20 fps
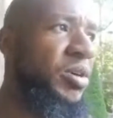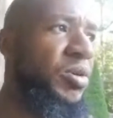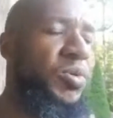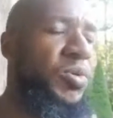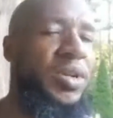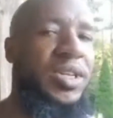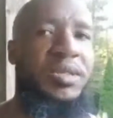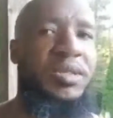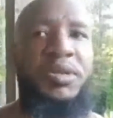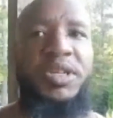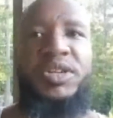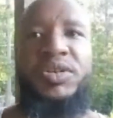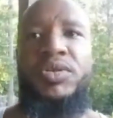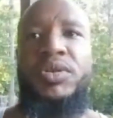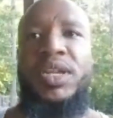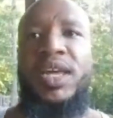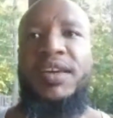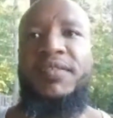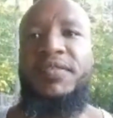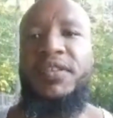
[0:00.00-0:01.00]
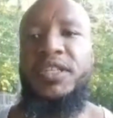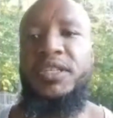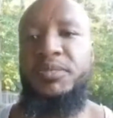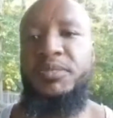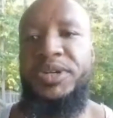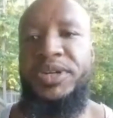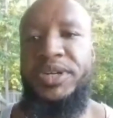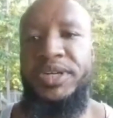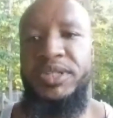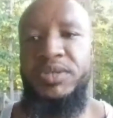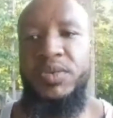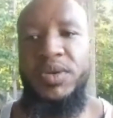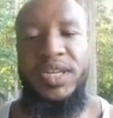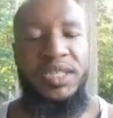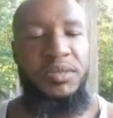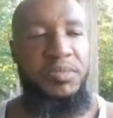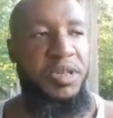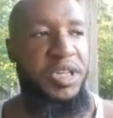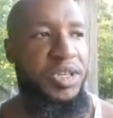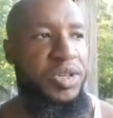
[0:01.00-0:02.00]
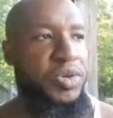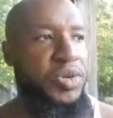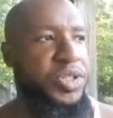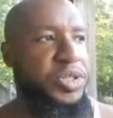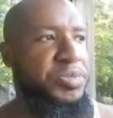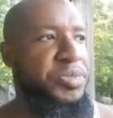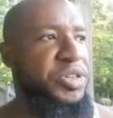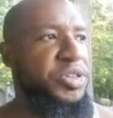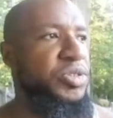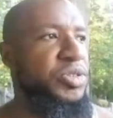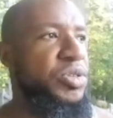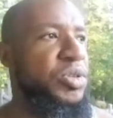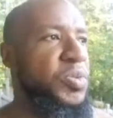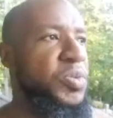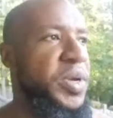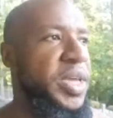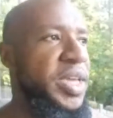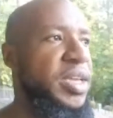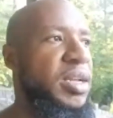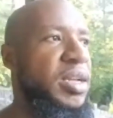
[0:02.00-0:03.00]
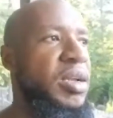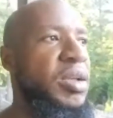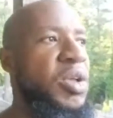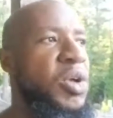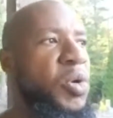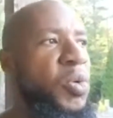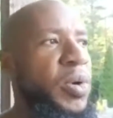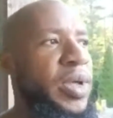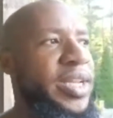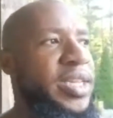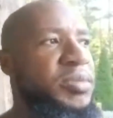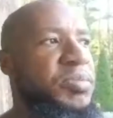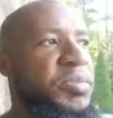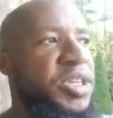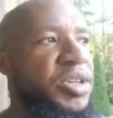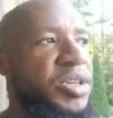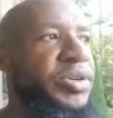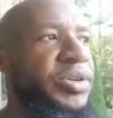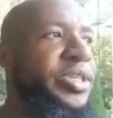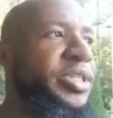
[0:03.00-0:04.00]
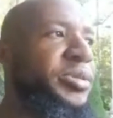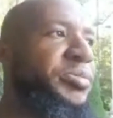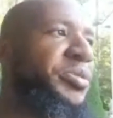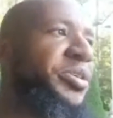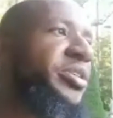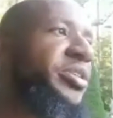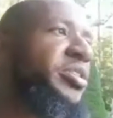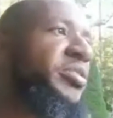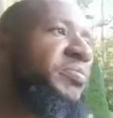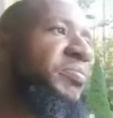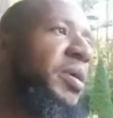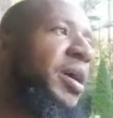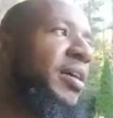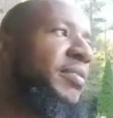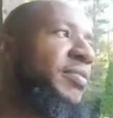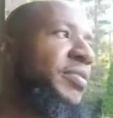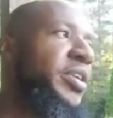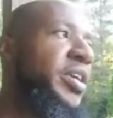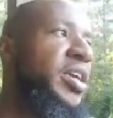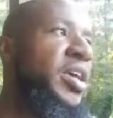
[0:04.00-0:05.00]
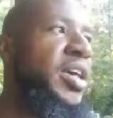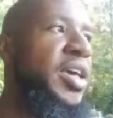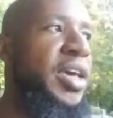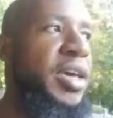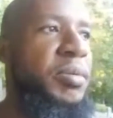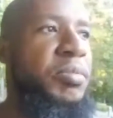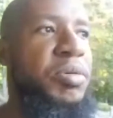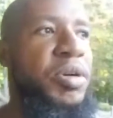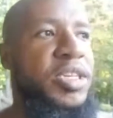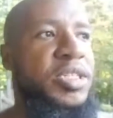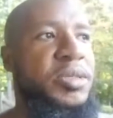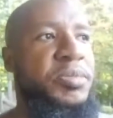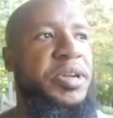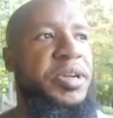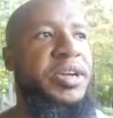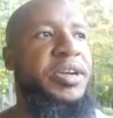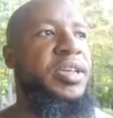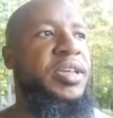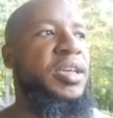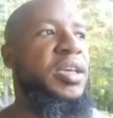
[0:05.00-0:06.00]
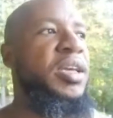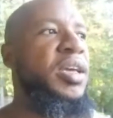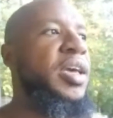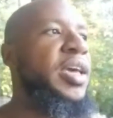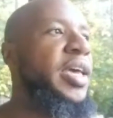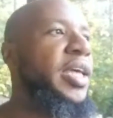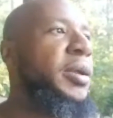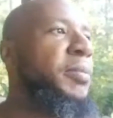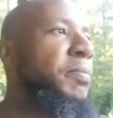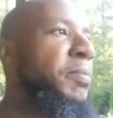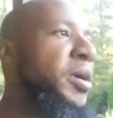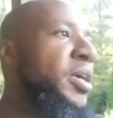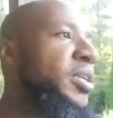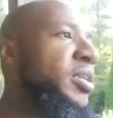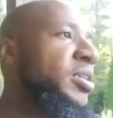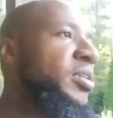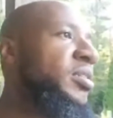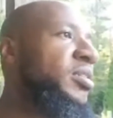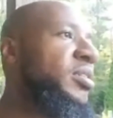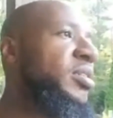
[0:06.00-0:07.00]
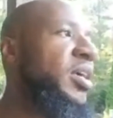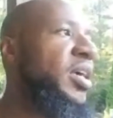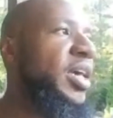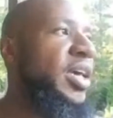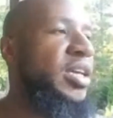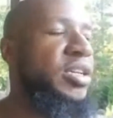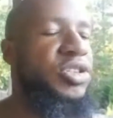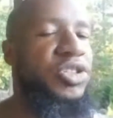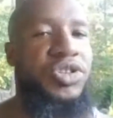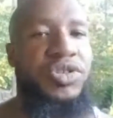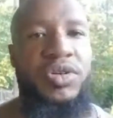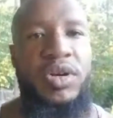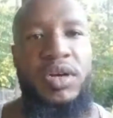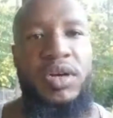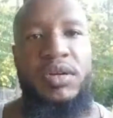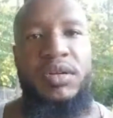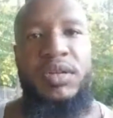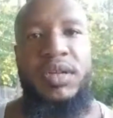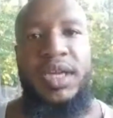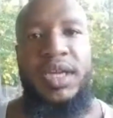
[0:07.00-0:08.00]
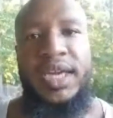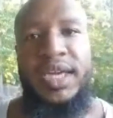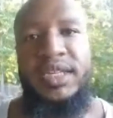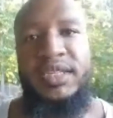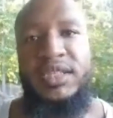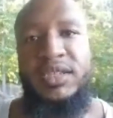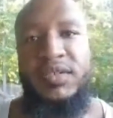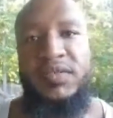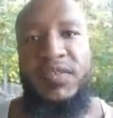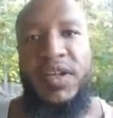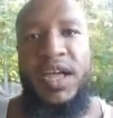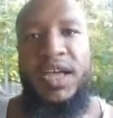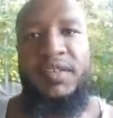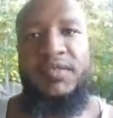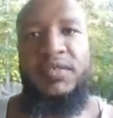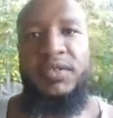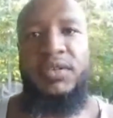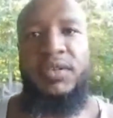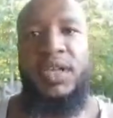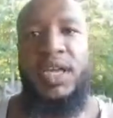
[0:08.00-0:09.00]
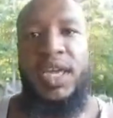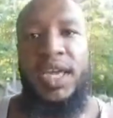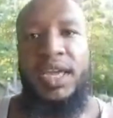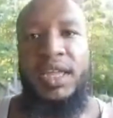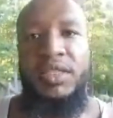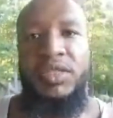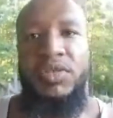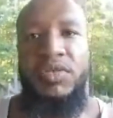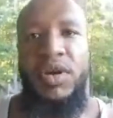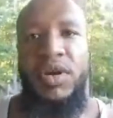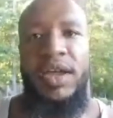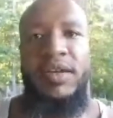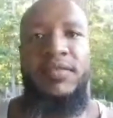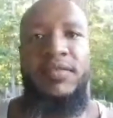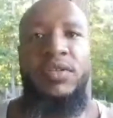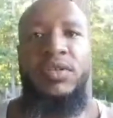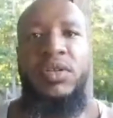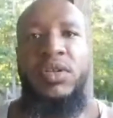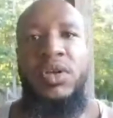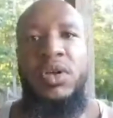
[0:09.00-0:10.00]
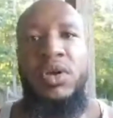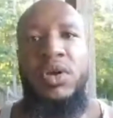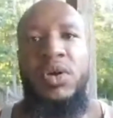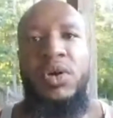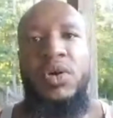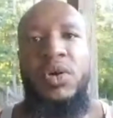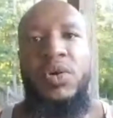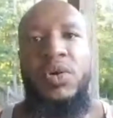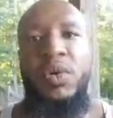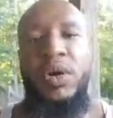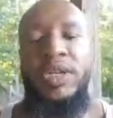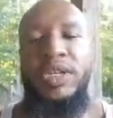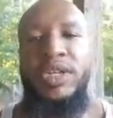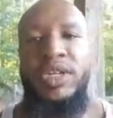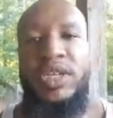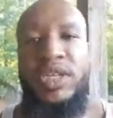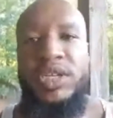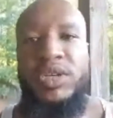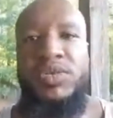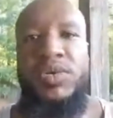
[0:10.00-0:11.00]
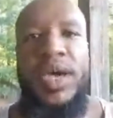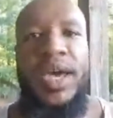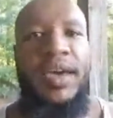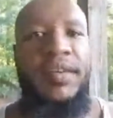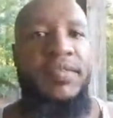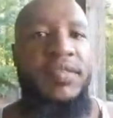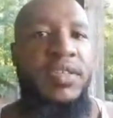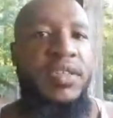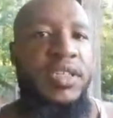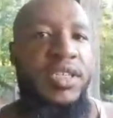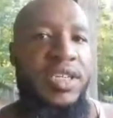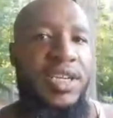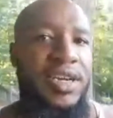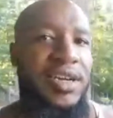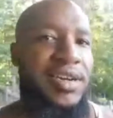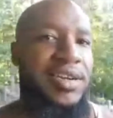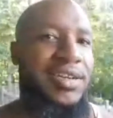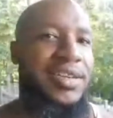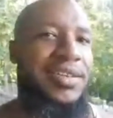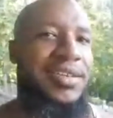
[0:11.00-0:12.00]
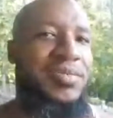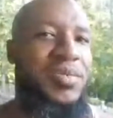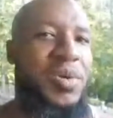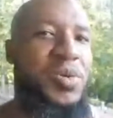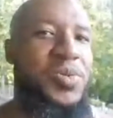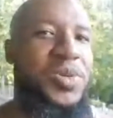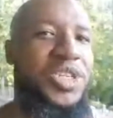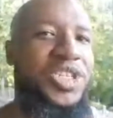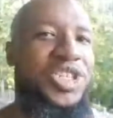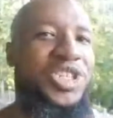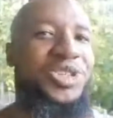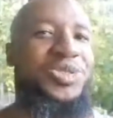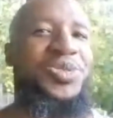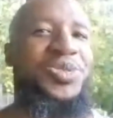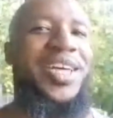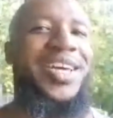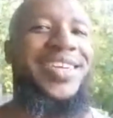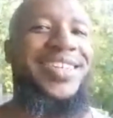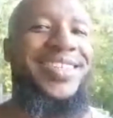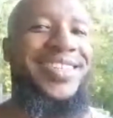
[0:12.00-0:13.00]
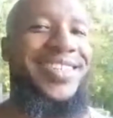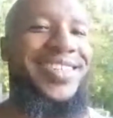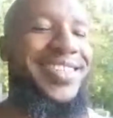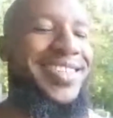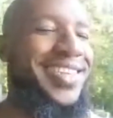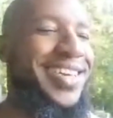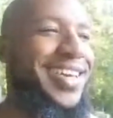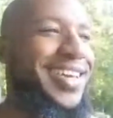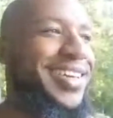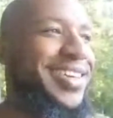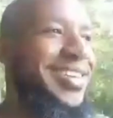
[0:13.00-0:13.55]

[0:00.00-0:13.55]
What has been your life experience? What has been your spiritual awakening? What has been your experience of poverty and prosperity and abundance and struggle and survival and thrival? What do you have to share? What would you like to say?